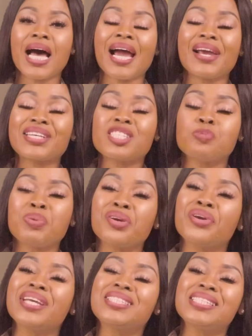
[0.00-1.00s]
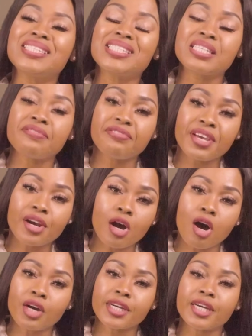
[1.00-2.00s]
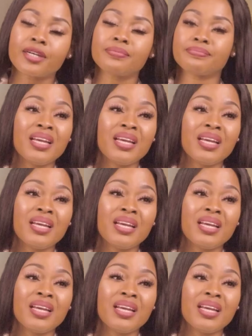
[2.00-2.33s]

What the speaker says: are experiencing severe hunger.